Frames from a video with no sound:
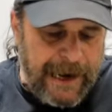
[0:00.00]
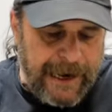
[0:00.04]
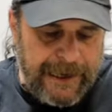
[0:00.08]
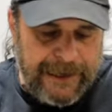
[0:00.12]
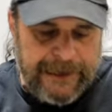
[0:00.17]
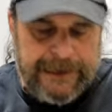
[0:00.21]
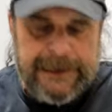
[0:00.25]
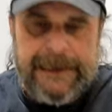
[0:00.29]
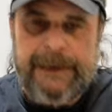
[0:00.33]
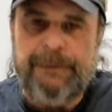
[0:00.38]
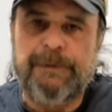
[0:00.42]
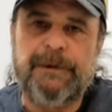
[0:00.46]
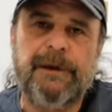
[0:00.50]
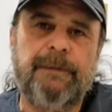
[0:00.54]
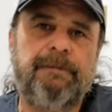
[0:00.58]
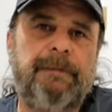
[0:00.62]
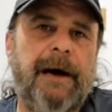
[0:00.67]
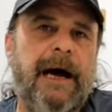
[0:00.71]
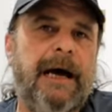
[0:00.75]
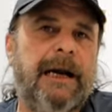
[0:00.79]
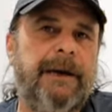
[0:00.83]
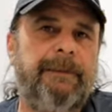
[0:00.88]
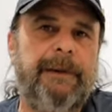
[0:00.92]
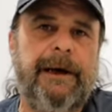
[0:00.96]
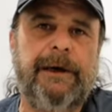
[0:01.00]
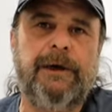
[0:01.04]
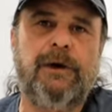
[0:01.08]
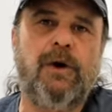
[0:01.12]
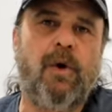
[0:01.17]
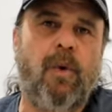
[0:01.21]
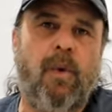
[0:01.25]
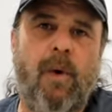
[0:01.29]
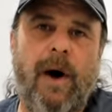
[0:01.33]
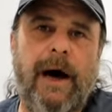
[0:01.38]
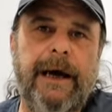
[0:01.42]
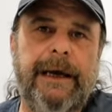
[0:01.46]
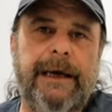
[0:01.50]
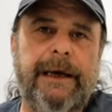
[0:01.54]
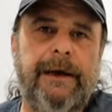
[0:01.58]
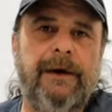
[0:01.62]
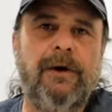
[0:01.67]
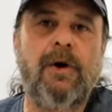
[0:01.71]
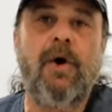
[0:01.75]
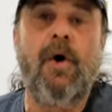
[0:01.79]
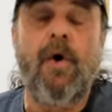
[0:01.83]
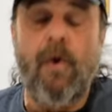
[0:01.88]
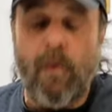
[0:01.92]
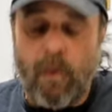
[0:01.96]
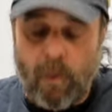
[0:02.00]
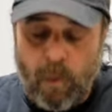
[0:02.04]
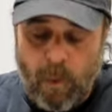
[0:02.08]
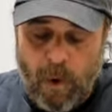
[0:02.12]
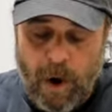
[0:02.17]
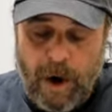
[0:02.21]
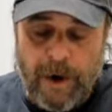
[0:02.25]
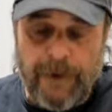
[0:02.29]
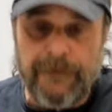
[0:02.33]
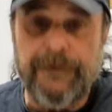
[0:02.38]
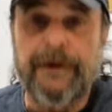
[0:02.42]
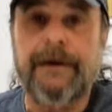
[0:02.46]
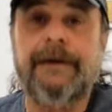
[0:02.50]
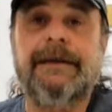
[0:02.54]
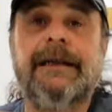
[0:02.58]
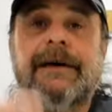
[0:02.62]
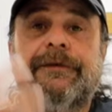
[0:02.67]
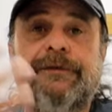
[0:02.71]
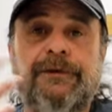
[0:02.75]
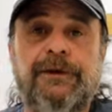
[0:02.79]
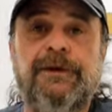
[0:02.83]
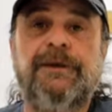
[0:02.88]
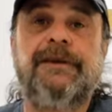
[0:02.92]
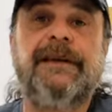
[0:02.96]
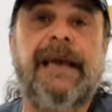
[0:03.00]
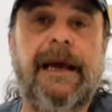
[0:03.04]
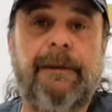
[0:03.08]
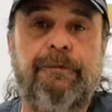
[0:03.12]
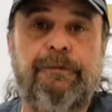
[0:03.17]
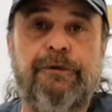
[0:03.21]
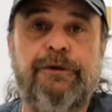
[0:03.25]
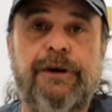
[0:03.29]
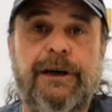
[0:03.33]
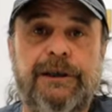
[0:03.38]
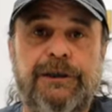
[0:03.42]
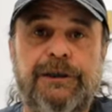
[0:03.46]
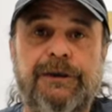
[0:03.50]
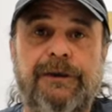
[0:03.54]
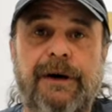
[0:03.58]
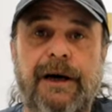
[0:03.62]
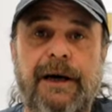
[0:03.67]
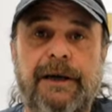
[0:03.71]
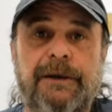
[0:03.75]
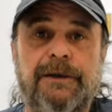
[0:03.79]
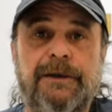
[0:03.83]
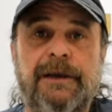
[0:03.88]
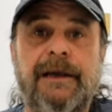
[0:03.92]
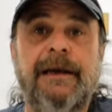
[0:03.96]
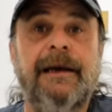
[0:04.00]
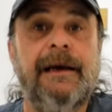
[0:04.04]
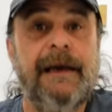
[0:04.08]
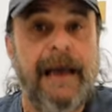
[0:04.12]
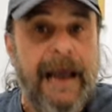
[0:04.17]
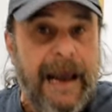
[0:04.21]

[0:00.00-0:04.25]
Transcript: and it keeps the bottom end quiet while the lifters get pressurized.